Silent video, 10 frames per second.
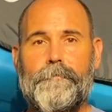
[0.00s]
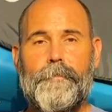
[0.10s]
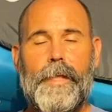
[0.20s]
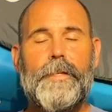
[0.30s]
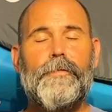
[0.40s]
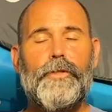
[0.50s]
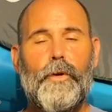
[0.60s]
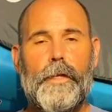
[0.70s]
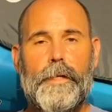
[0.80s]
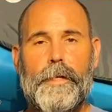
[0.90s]
Thanks for
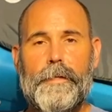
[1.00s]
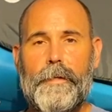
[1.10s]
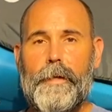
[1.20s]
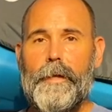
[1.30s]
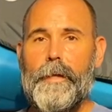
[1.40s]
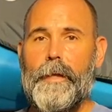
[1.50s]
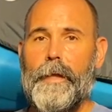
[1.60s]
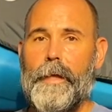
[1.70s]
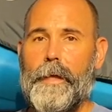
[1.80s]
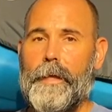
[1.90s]
joining in
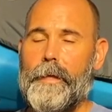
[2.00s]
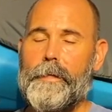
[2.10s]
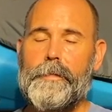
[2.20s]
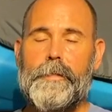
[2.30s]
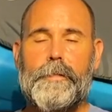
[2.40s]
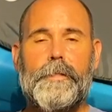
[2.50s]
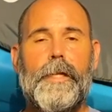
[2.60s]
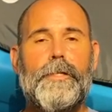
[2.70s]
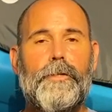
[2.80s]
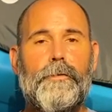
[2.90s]
and
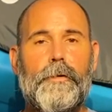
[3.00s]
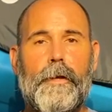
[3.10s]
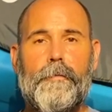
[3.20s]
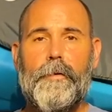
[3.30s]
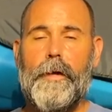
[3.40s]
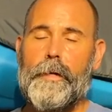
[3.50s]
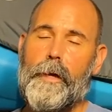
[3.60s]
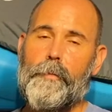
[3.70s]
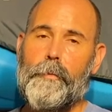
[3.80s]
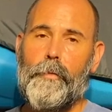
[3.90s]
stay tuned. I've got a
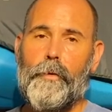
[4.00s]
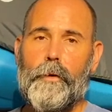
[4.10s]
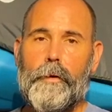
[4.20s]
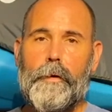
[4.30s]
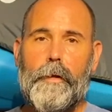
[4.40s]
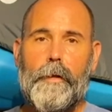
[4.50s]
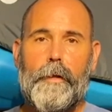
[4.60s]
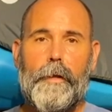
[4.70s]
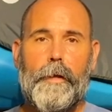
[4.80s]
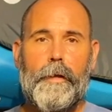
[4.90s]
couple more
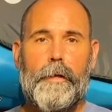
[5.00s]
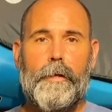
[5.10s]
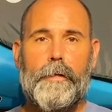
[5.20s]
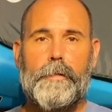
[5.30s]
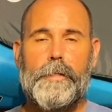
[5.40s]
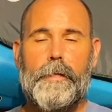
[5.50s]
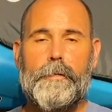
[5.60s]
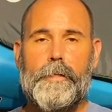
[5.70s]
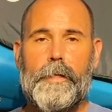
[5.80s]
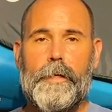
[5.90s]
uh,
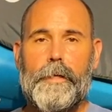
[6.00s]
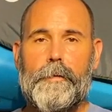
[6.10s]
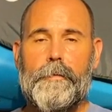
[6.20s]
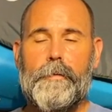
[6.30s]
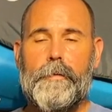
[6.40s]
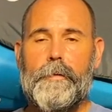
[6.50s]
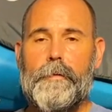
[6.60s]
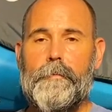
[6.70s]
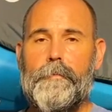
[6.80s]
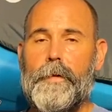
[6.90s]
Delta
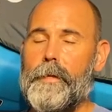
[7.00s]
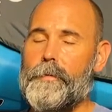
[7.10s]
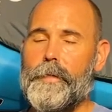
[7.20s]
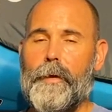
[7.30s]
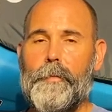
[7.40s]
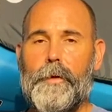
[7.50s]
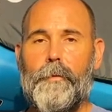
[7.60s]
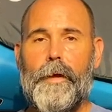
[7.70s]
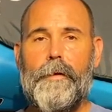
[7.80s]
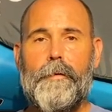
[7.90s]
videos coming your
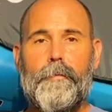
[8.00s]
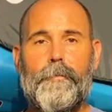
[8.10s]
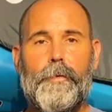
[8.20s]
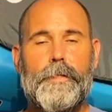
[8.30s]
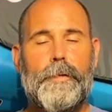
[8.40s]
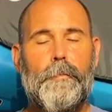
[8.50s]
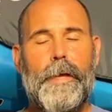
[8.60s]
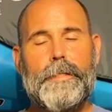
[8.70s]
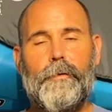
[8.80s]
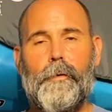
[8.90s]
way with some
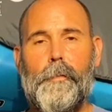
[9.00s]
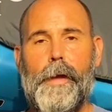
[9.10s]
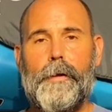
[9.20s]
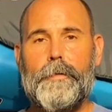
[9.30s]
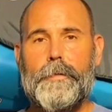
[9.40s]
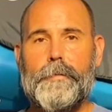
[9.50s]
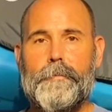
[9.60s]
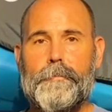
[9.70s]
basic repairs.